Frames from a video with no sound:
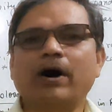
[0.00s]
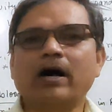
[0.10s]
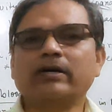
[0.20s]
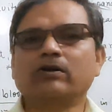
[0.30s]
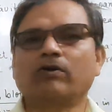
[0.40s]

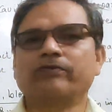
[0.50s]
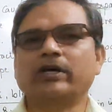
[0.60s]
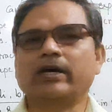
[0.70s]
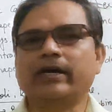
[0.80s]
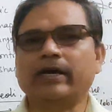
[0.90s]
part of
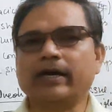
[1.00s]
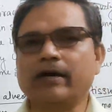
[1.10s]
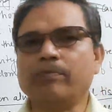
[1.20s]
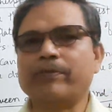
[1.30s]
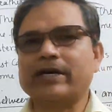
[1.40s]
the
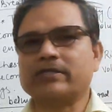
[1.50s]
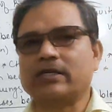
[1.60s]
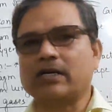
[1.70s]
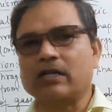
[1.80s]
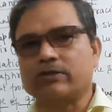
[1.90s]
air
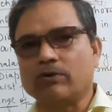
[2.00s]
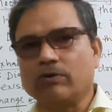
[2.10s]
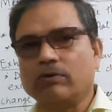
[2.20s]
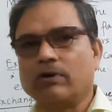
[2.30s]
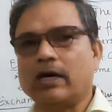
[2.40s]
passage
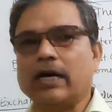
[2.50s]
also